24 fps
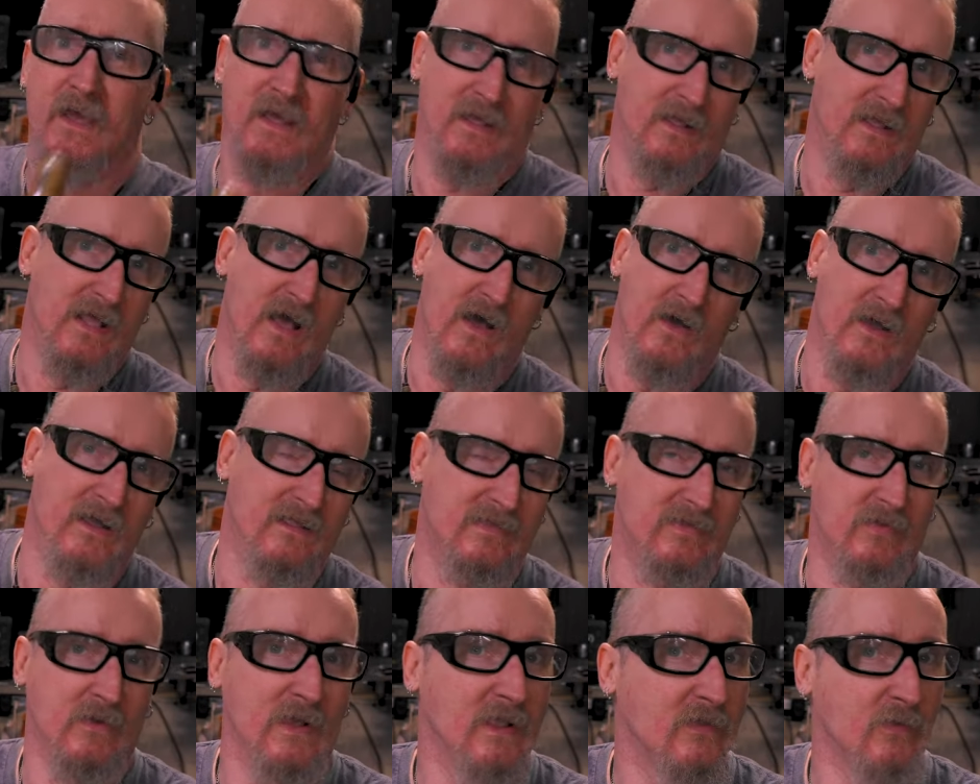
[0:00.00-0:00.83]
you know,
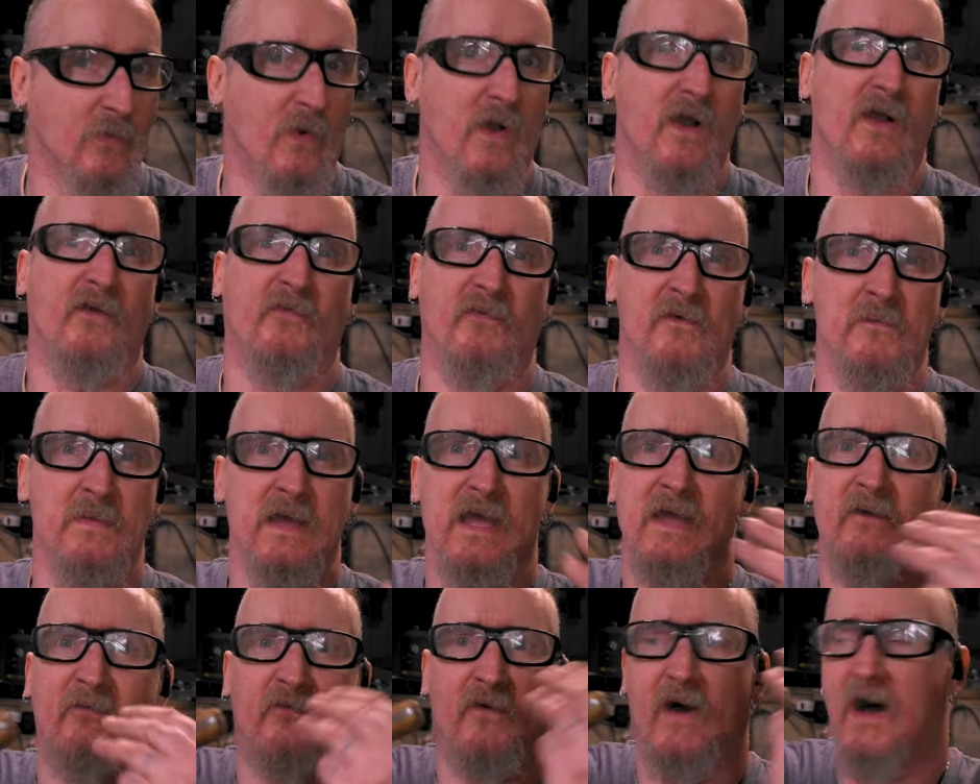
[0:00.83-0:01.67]
it's, it's worked for
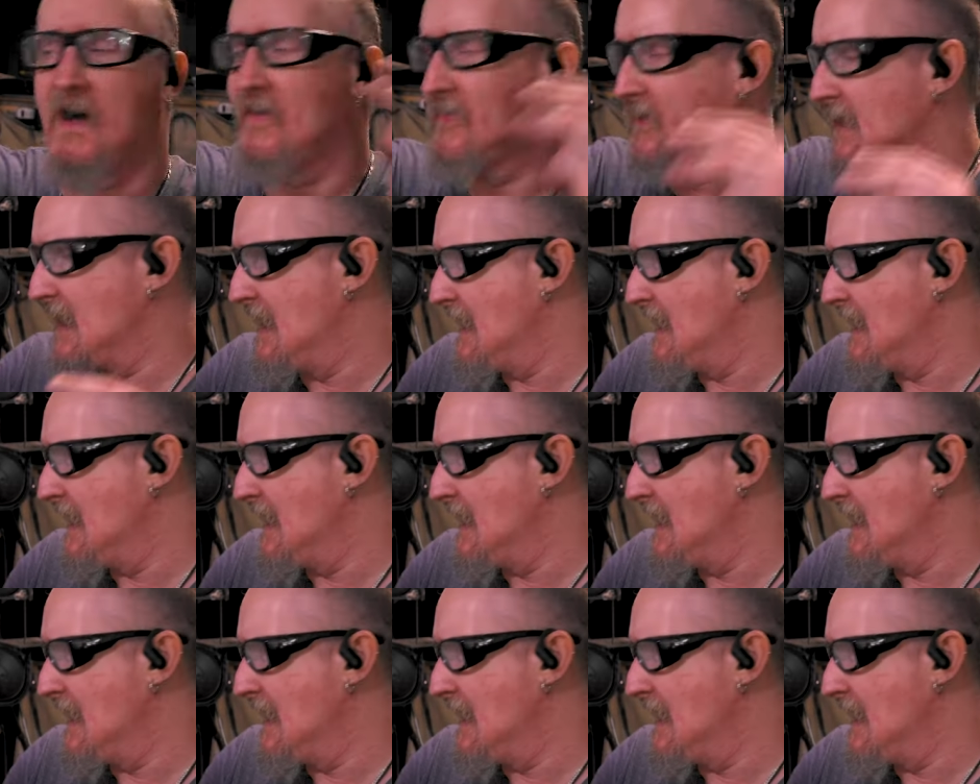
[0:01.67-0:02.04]
me for all the